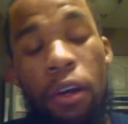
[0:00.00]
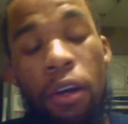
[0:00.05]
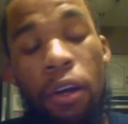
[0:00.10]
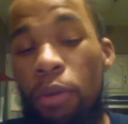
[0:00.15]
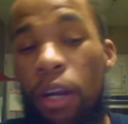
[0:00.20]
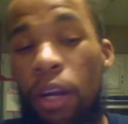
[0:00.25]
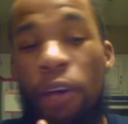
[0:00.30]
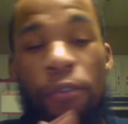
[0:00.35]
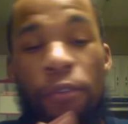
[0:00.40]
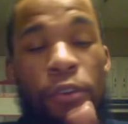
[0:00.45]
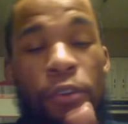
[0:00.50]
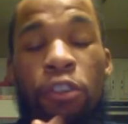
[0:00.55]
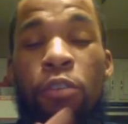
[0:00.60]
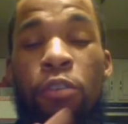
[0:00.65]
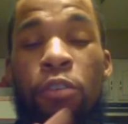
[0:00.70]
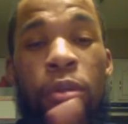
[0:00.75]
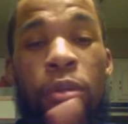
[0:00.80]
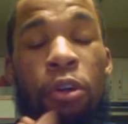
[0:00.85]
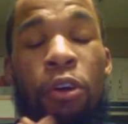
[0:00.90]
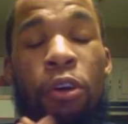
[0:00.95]
without further ado,
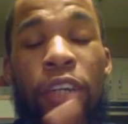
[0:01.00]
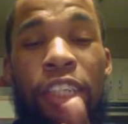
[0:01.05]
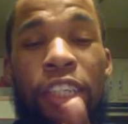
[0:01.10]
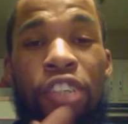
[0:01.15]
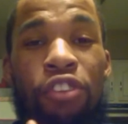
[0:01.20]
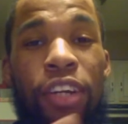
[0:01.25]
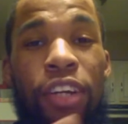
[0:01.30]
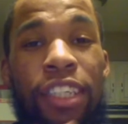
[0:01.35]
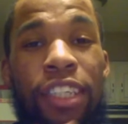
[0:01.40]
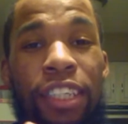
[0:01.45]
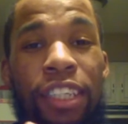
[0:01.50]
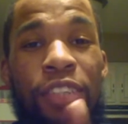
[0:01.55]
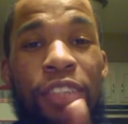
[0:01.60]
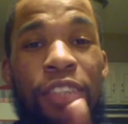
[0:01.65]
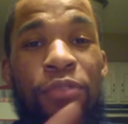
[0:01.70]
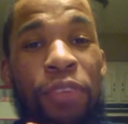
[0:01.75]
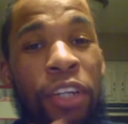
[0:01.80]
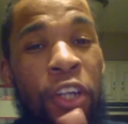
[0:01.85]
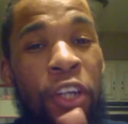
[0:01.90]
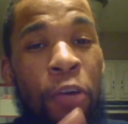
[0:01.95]
we're going to get straight into this
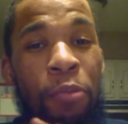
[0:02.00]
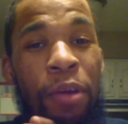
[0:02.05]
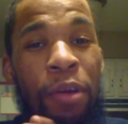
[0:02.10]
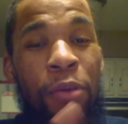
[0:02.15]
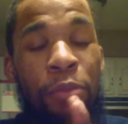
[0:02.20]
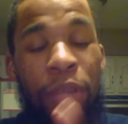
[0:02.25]
video, man.